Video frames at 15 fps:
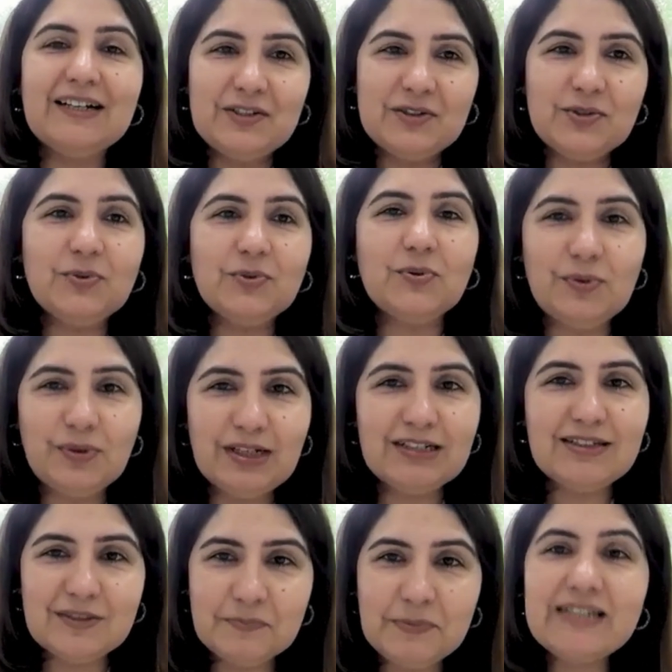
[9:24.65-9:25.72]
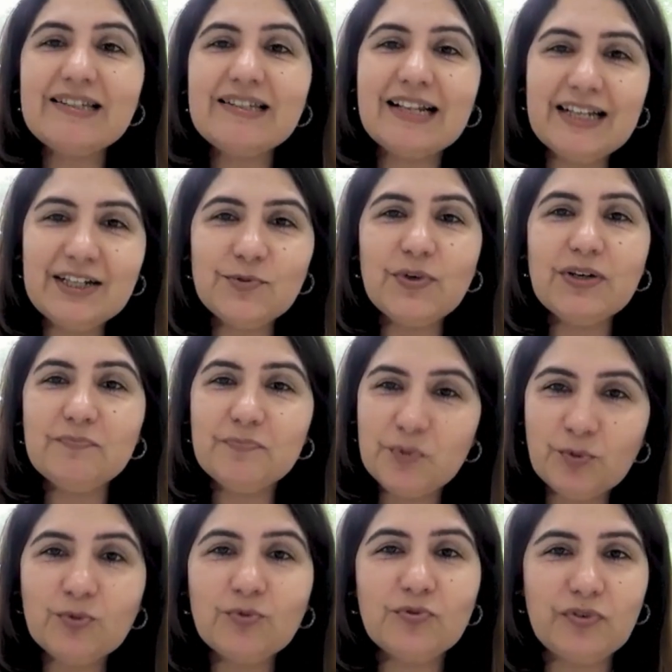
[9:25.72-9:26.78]
So it's basically to
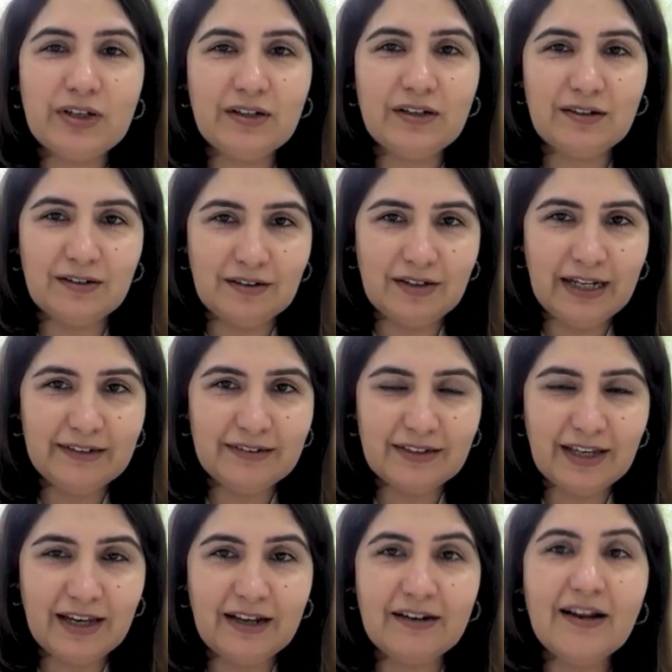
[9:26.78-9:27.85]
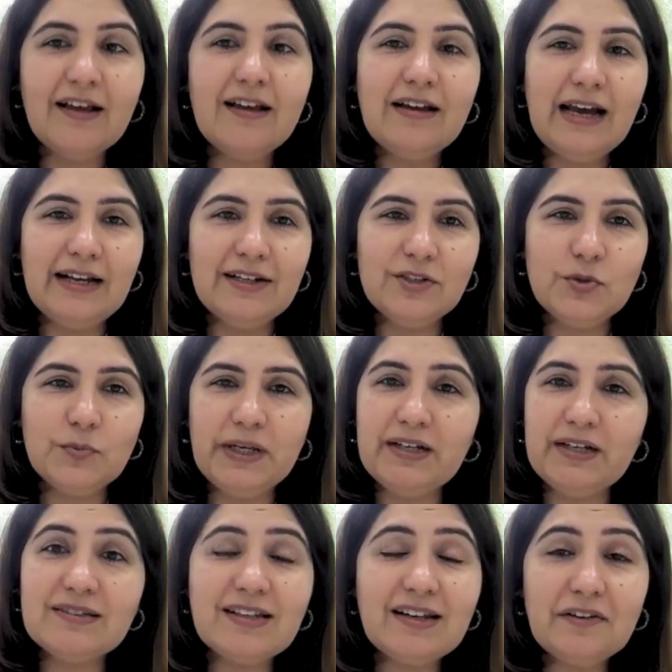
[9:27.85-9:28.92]
improve healthcare and to
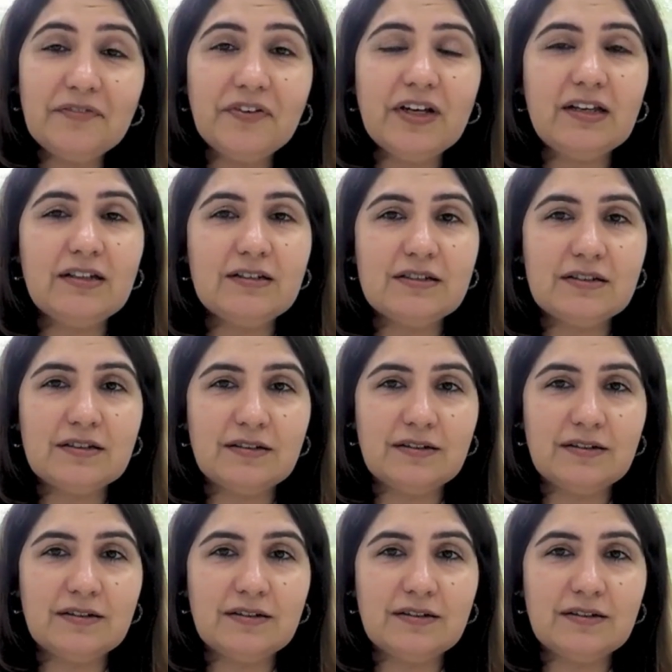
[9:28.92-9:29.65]
make a significant